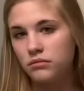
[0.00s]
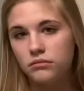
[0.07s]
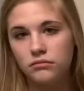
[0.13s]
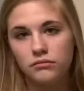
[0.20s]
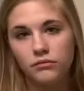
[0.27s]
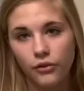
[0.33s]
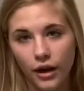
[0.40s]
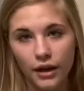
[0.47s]

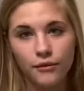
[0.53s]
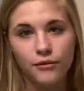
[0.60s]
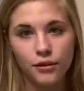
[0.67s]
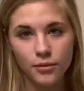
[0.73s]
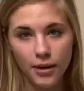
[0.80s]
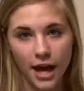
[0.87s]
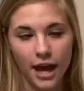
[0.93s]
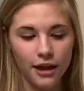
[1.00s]
went for the
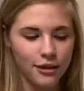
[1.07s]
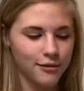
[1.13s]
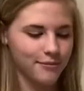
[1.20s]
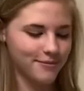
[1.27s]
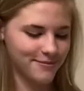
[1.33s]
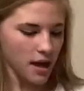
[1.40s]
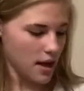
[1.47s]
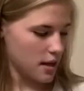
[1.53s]
bath.
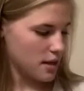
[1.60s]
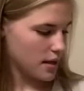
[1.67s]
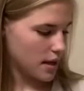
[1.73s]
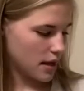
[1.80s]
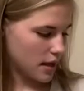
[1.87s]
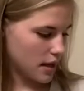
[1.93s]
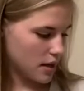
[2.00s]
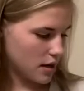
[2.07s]
And
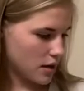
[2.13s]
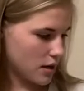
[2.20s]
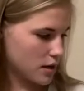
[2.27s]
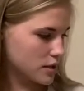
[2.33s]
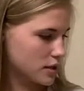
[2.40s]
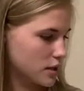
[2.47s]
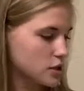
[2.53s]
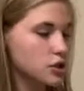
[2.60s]
then
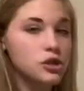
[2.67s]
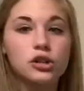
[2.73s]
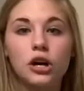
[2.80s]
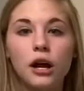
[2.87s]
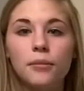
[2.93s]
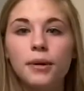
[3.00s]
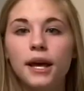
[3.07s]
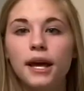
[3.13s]
to
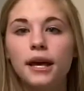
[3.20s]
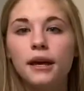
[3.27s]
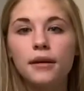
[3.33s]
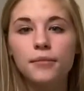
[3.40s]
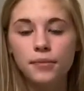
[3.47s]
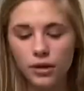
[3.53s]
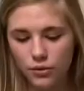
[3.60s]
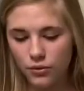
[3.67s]
scrub
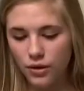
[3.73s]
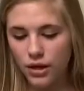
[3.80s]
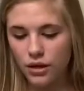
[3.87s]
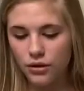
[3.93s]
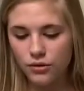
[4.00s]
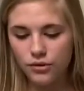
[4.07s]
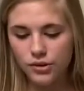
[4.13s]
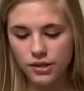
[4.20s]
him, we
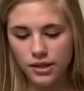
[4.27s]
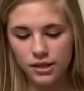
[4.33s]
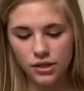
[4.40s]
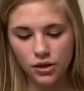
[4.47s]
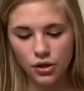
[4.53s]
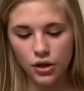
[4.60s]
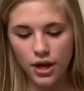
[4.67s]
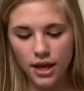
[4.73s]
use this
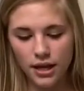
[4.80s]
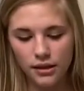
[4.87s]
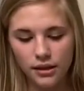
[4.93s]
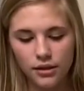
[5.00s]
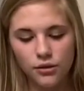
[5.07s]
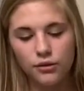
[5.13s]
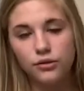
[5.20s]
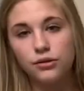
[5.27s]
green
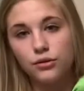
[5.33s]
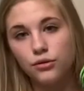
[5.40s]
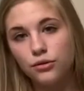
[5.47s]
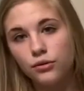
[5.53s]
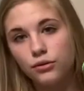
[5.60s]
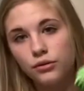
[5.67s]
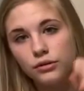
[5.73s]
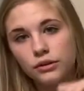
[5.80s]
little
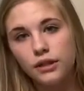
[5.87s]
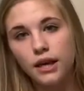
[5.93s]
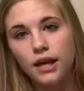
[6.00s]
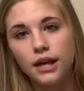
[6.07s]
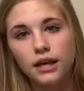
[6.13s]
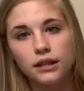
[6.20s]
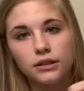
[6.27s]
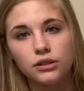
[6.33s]
tool
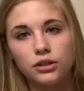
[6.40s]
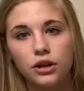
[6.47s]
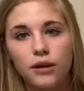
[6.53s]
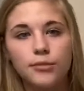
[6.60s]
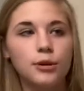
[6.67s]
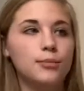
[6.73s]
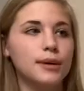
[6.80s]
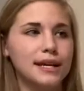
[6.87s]
thing, a
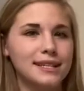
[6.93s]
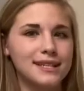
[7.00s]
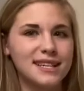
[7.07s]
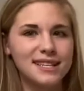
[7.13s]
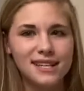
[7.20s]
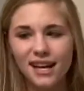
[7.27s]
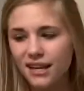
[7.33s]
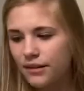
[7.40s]
scrubber, because he's
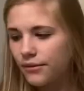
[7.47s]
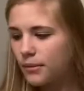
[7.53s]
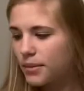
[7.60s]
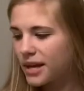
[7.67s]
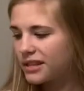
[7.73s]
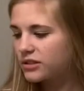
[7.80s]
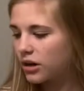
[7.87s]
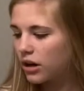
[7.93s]
kind of a
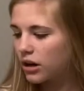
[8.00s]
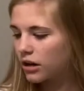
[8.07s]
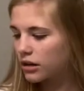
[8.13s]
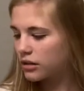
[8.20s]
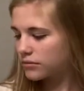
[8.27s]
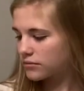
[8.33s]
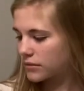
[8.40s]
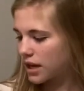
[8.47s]
big dog,
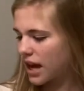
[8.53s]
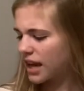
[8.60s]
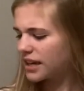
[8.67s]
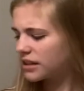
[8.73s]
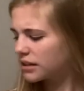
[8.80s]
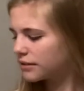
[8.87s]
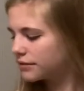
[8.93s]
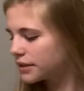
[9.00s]
kind
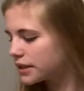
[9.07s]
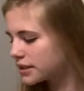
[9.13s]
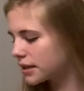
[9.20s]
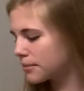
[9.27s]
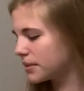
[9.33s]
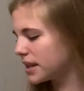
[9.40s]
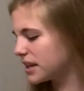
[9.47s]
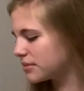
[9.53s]
of. He's like
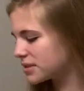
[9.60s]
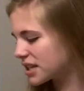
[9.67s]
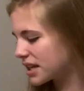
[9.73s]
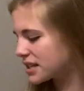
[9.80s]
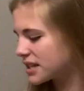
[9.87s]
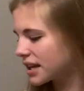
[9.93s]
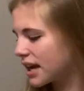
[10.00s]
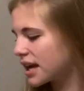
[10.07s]
medium sized,
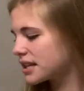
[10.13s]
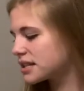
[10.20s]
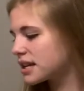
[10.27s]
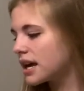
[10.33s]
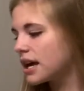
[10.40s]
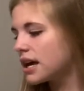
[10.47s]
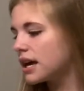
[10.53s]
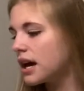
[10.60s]
I guess.
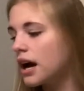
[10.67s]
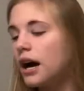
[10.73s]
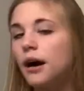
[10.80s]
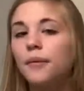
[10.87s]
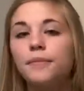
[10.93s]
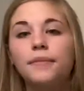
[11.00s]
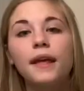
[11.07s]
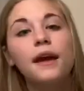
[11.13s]

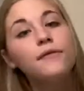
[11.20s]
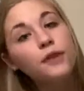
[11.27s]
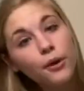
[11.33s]
Um, if you're